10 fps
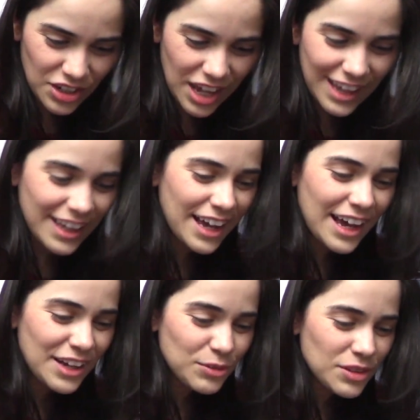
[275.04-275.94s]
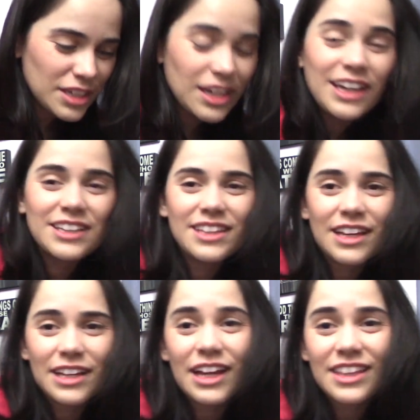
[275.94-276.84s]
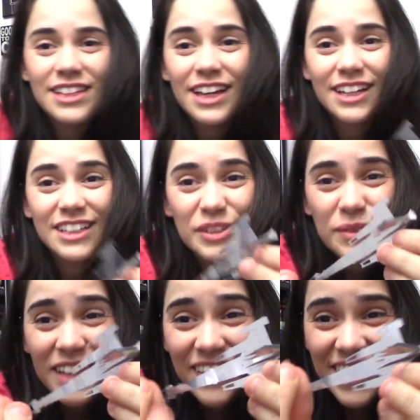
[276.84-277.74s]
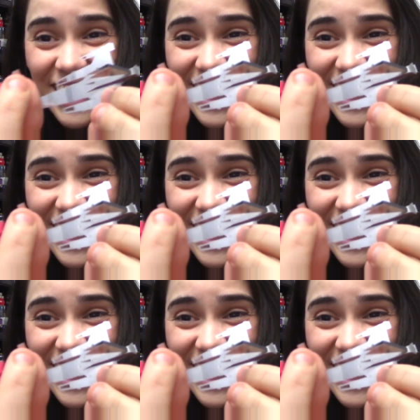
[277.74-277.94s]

I, I don't think I could think I, I think I could do without it.